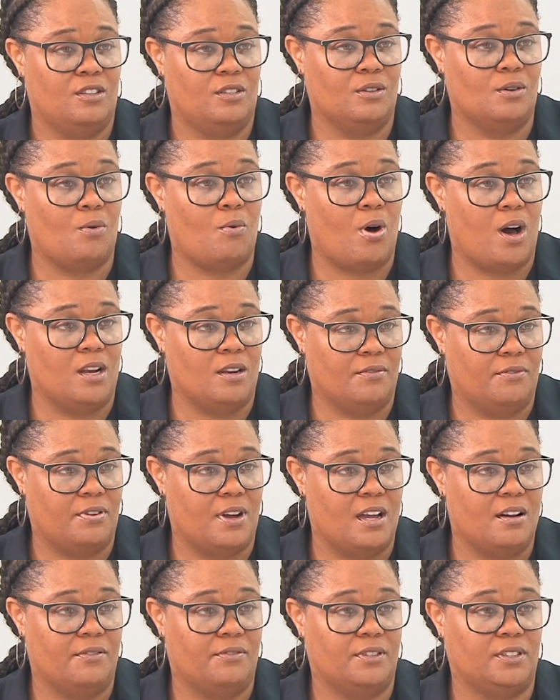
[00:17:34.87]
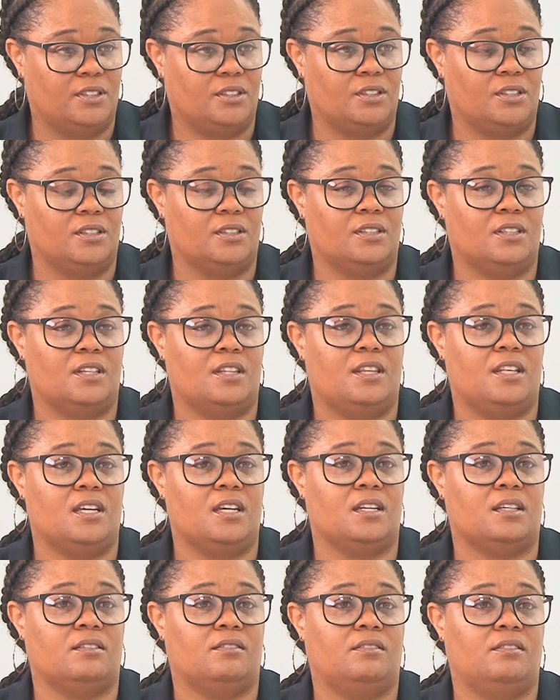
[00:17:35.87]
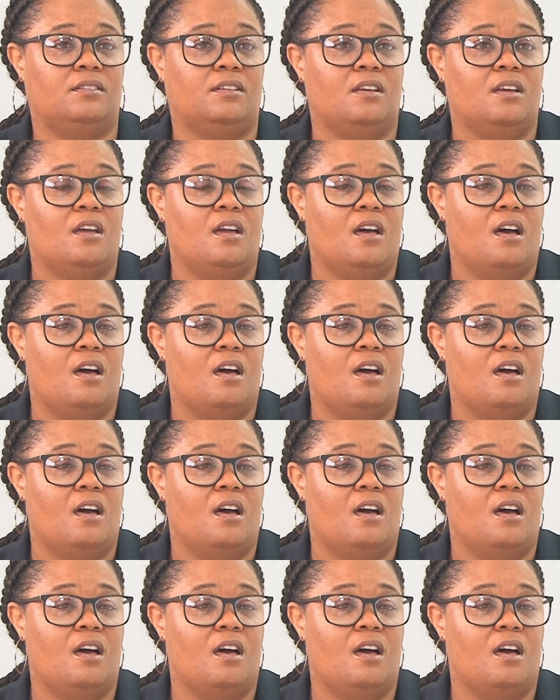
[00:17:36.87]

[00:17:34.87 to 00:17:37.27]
to qualify for certain things.